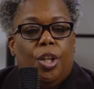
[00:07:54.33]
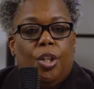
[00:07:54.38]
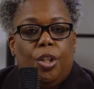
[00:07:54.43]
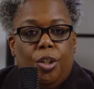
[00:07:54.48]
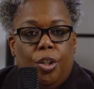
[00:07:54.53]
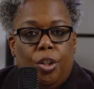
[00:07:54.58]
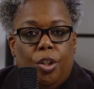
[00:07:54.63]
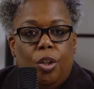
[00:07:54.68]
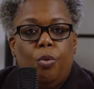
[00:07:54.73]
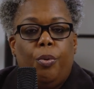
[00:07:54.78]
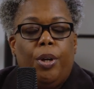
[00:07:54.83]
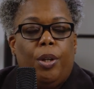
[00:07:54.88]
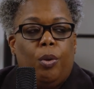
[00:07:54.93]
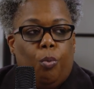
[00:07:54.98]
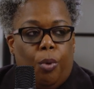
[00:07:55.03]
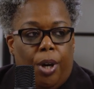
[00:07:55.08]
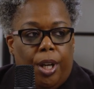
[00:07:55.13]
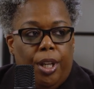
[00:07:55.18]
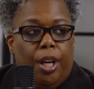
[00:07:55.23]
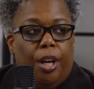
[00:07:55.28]
you and
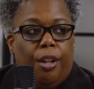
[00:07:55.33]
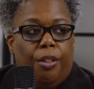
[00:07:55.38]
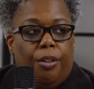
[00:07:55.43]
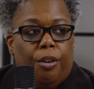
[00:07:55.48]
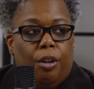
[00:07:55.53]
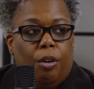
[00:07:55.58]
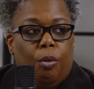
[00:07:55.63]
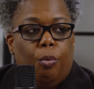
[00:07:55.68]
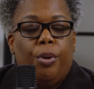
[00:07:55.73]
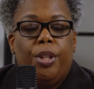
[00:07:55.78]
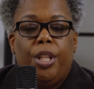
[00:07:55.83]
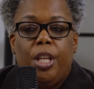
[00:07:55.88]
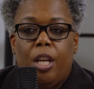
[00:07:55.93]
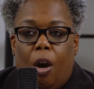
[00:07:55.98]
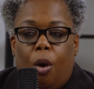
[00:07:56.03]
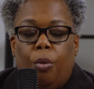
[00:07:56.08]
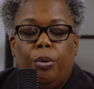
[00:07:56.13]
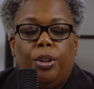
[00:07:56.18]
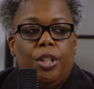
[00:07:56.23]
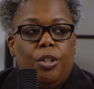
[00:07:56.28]
one other were the
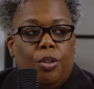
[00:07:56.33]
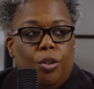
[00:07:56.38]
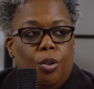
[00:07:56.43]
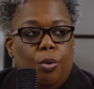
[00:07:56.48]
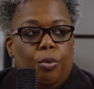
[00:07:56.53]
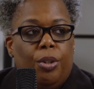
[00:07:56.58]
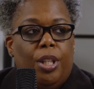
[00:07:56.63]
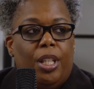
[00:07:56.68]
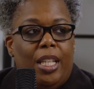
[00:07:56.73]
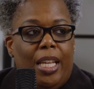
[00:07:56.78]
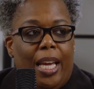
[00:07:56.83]
only 2 that he